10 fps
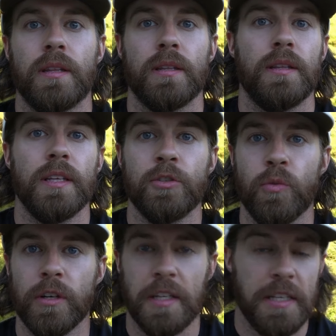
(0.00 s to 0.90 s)
This
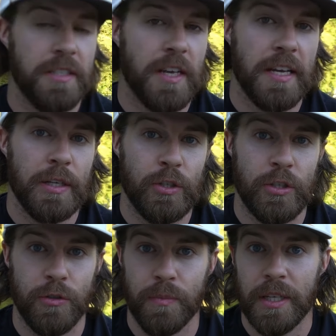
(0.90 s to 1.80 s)
one is a
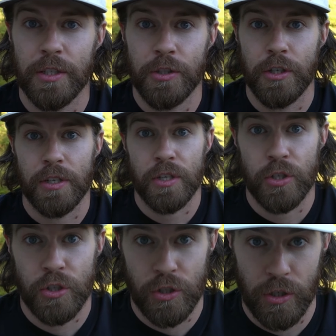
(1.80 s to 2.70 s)
smidge
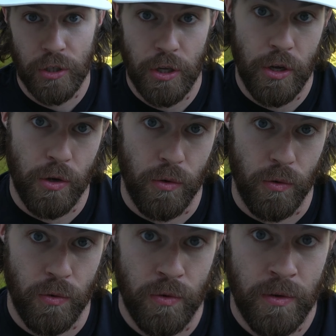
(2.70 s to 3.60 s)

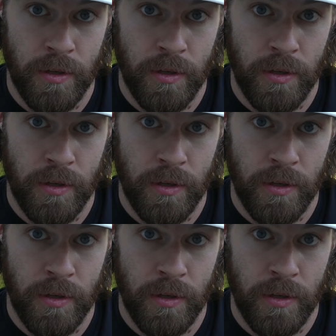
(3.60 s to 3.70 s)
slow.